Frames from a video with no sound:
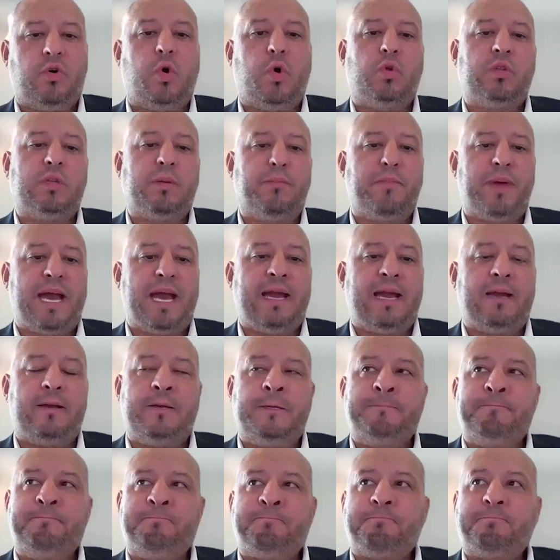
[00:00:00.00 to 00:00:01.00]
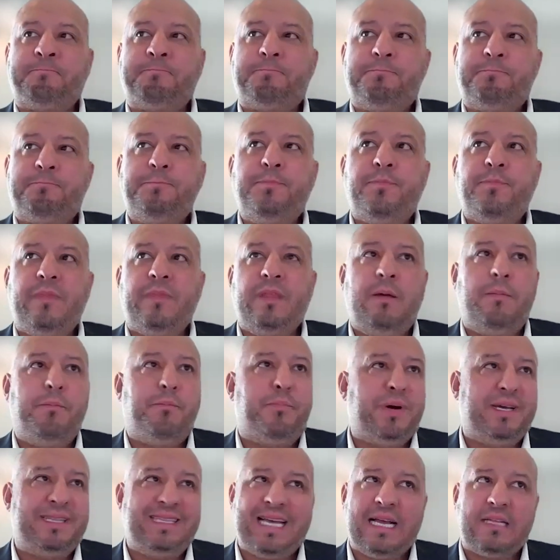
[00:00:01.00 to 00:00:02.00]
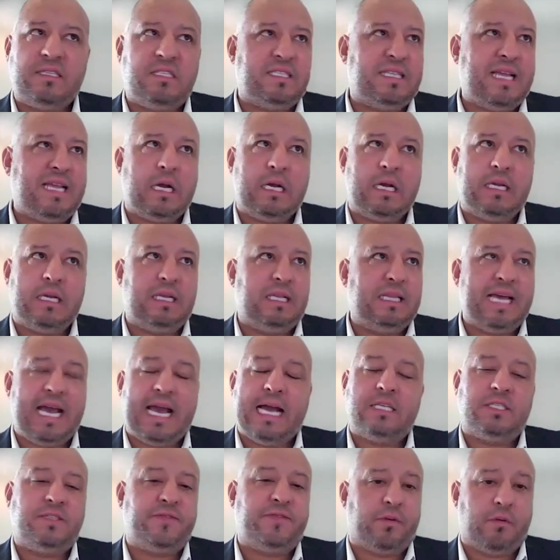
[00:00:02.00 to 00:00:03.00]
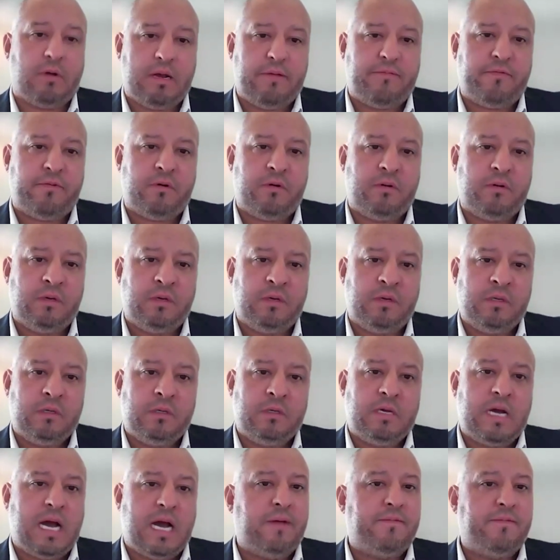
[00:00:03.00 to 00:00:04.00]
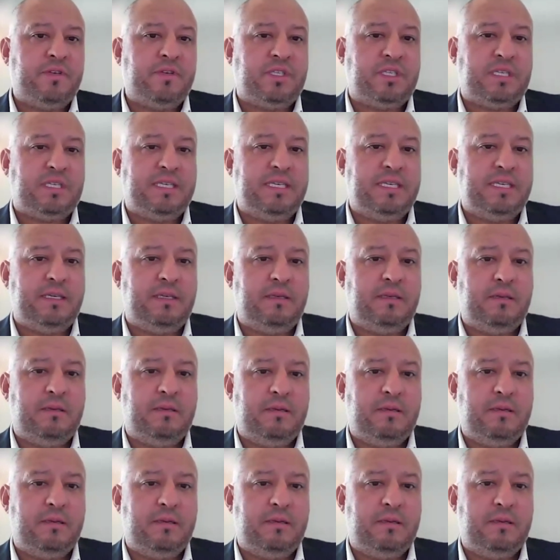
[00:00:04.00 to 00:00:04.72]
of holding back, but that's not going to last forever. Obviously.